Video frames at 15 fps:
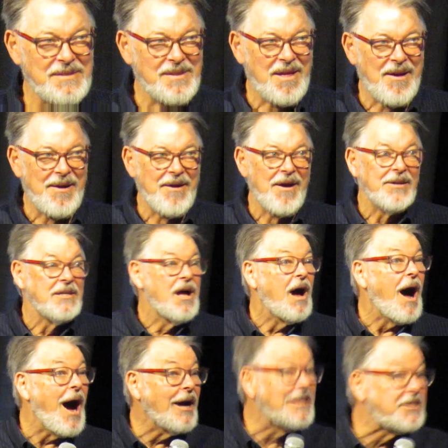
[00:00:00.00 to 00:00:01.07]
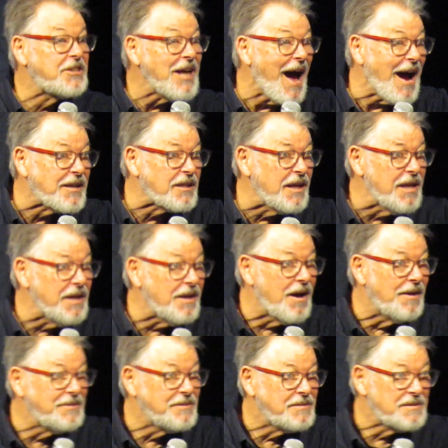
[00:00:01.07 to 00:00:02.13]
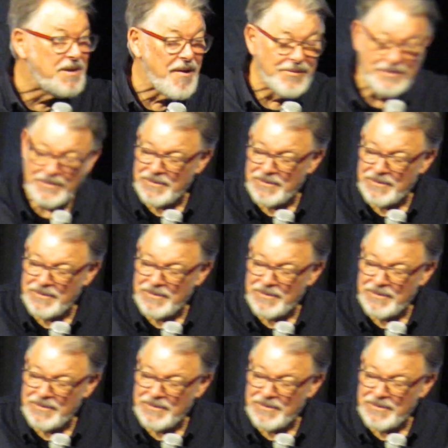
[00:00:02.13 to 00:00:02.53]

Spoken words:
And exactly, the guy